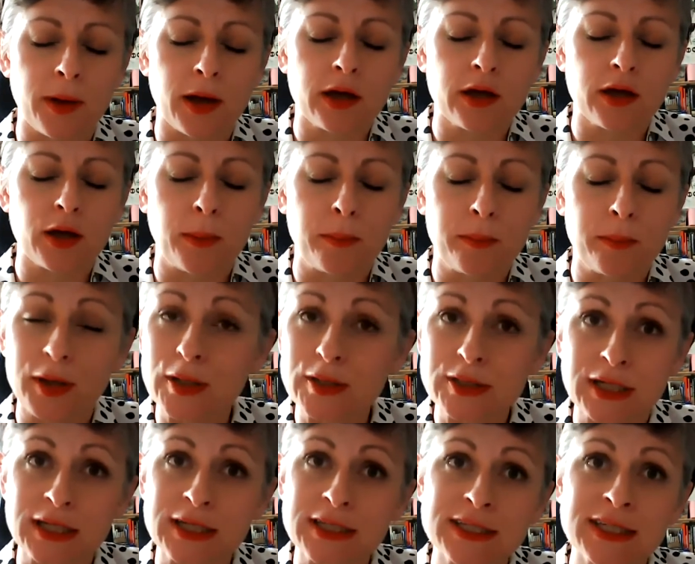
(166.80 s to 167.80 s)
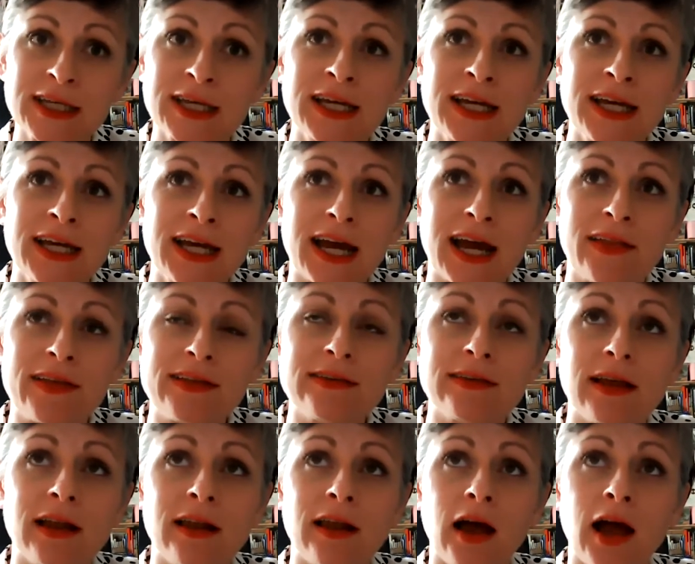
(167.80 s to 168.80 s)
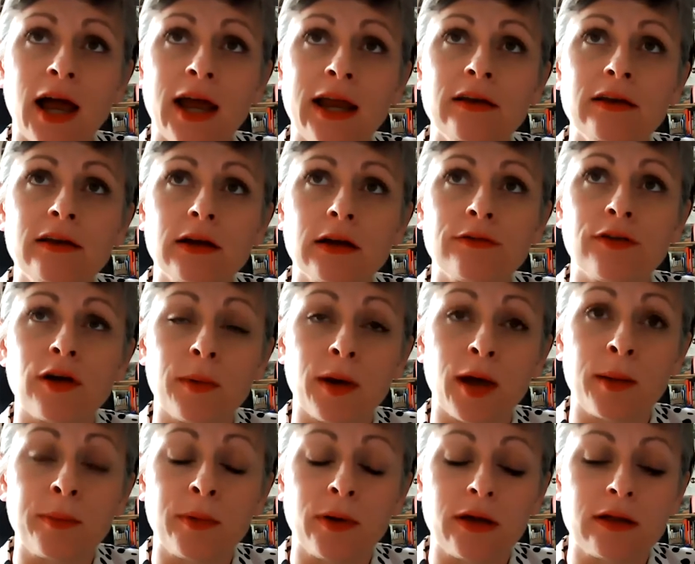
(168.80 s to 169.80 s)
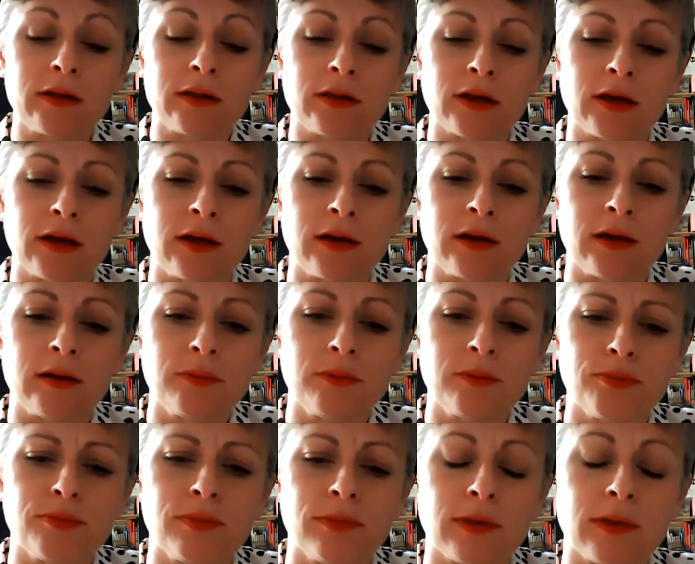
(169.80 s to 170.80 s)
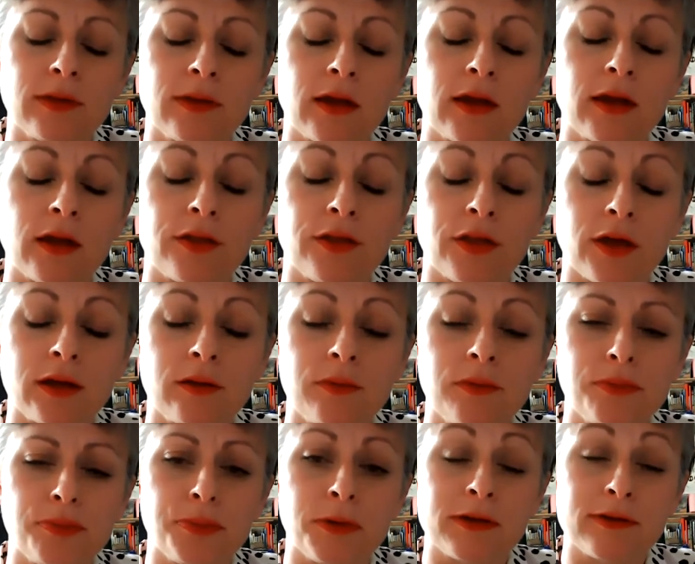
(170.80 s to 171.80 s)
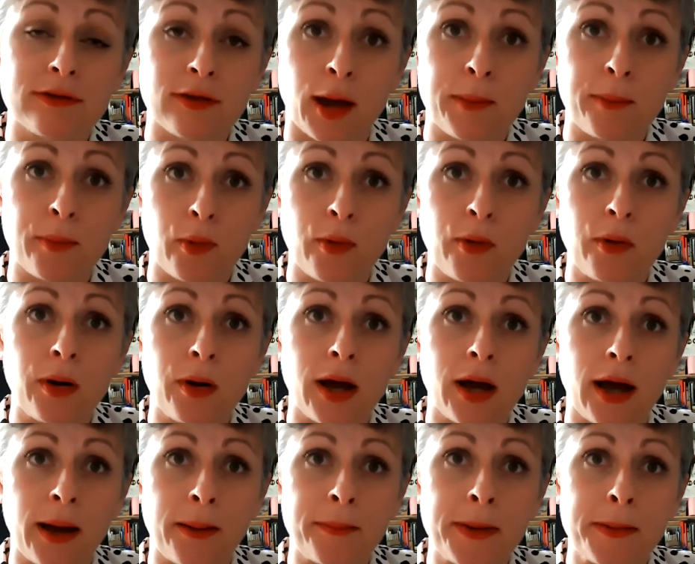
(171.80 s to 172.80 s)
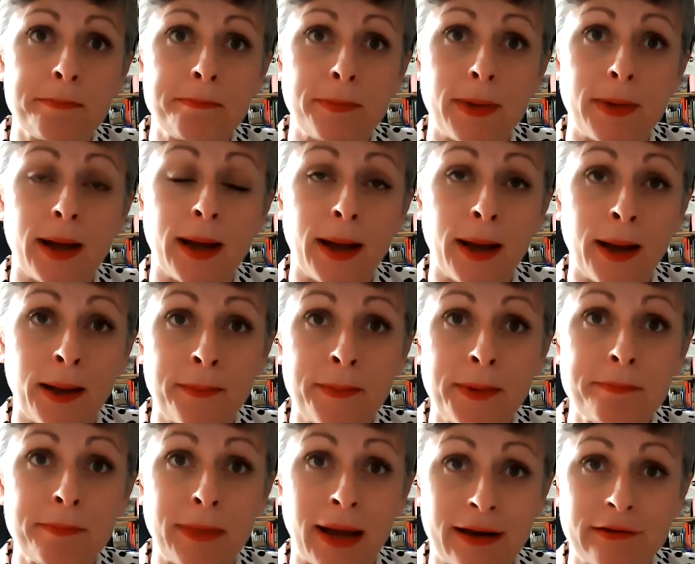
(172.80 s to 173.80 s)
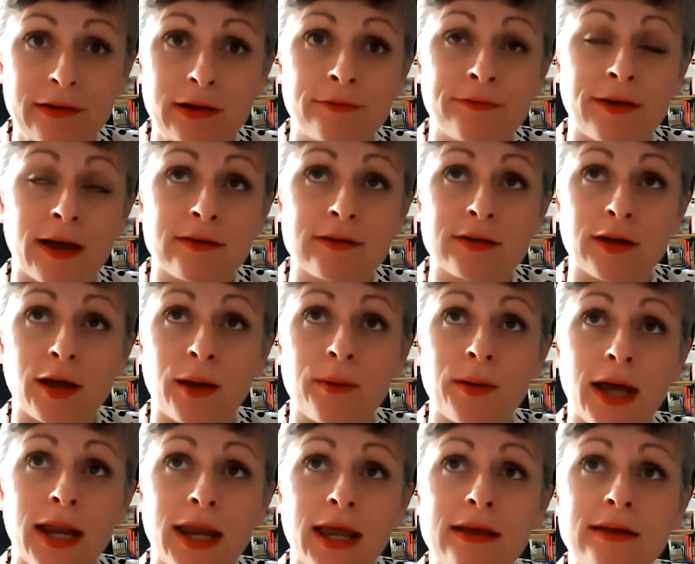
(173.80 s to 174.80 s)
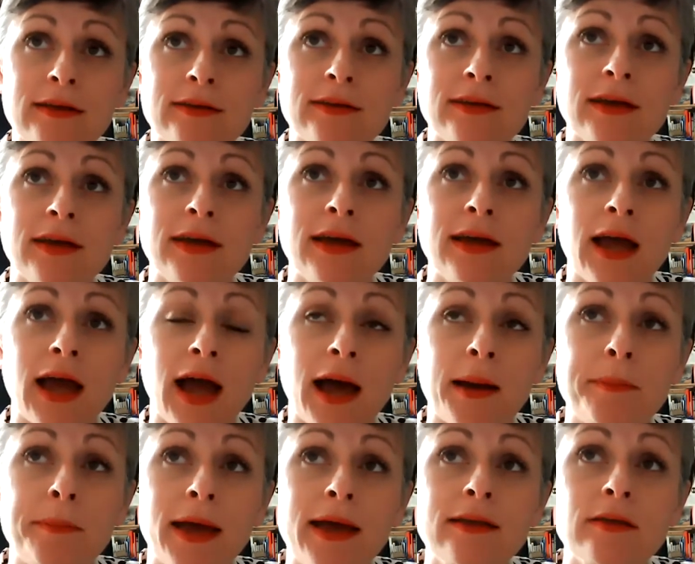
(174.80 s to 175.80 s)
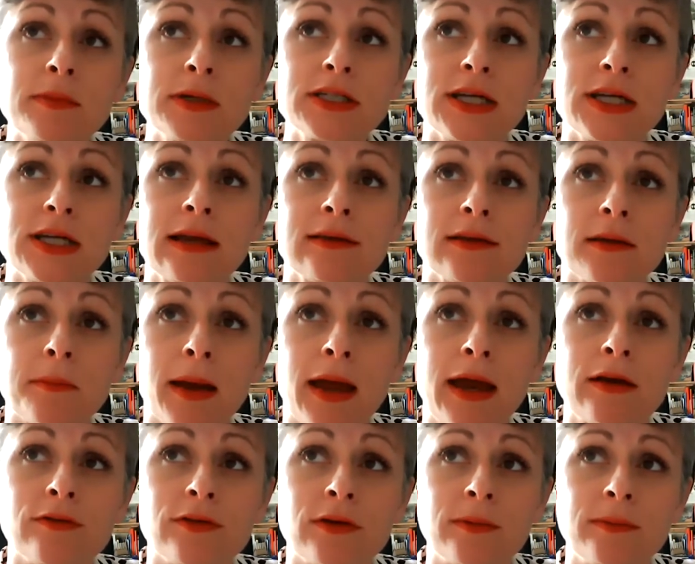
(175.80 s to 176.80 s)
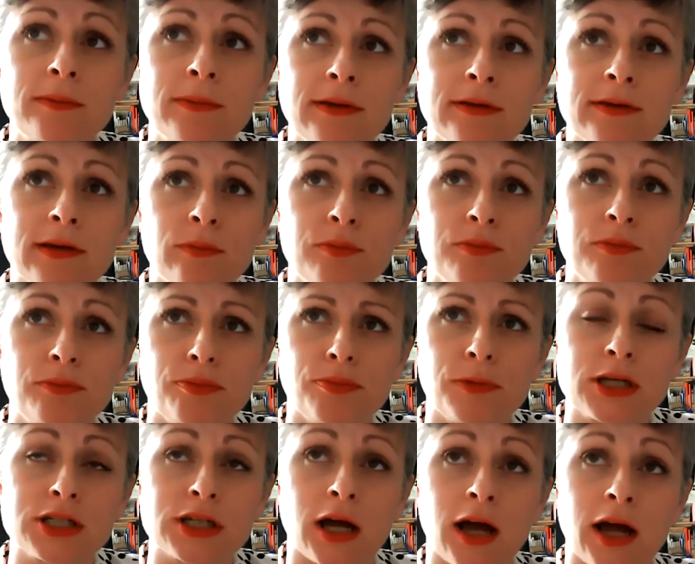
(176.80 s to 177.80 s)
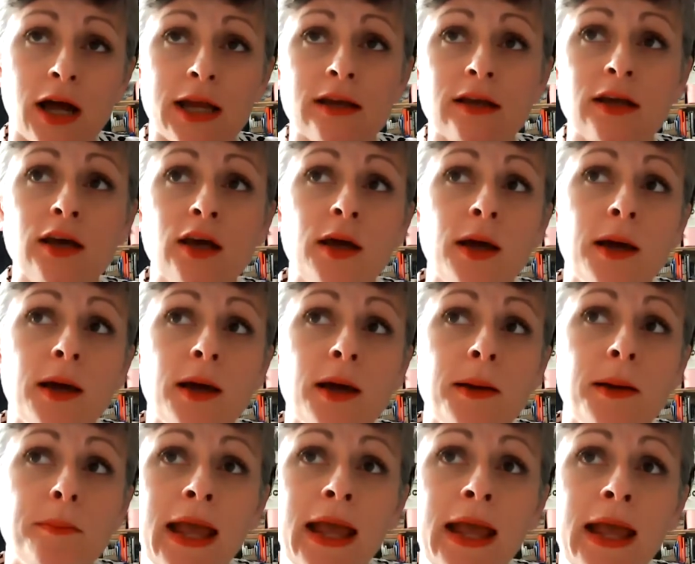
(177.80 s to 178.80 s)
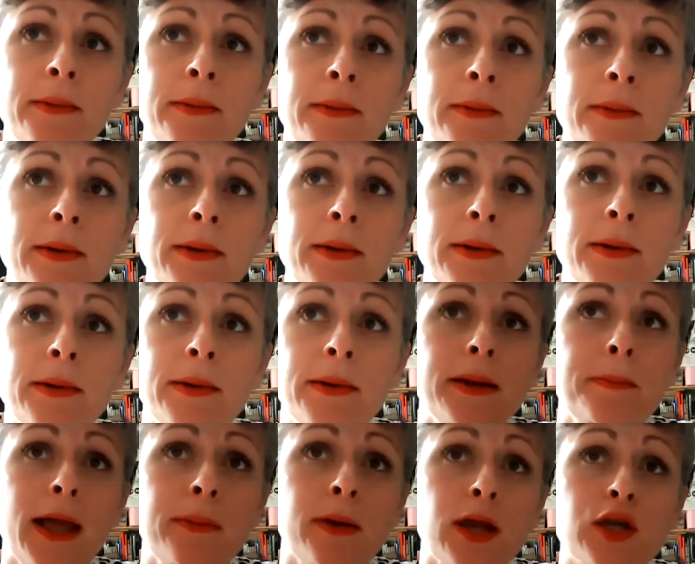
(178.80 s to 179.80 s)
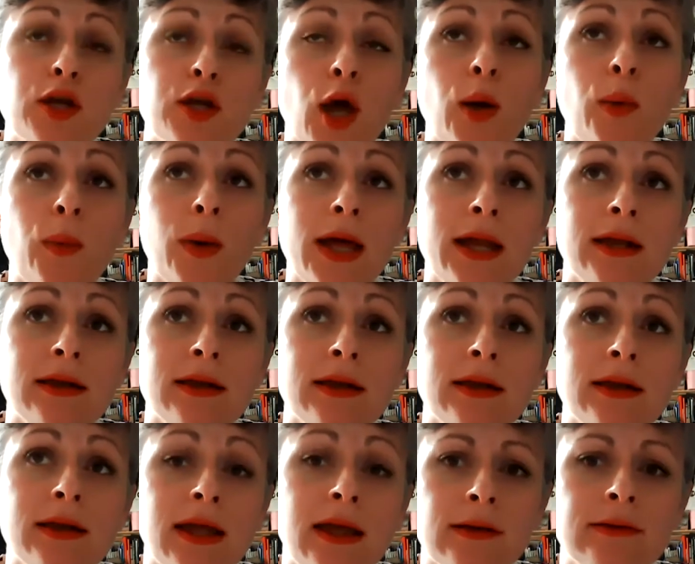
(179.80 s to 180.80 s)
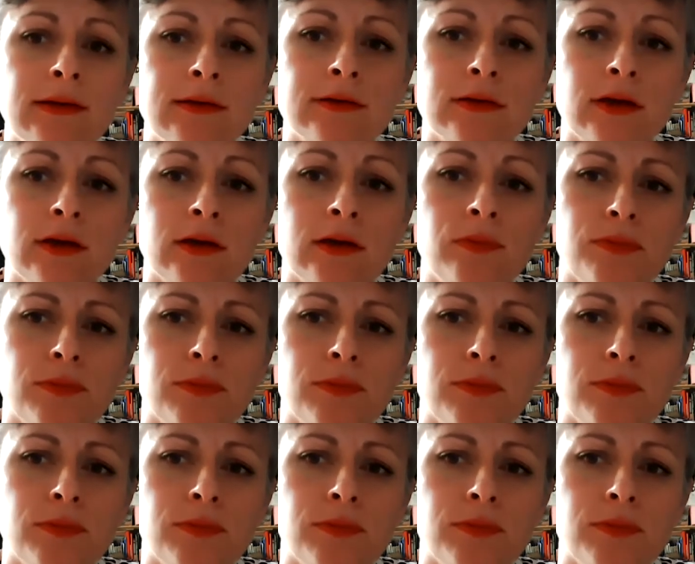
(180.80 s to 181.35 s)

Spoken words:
computers. And this is a line from her book, The Cyborg Manifesto, and it's: our best machines are made from sunshine. People are nowhere near so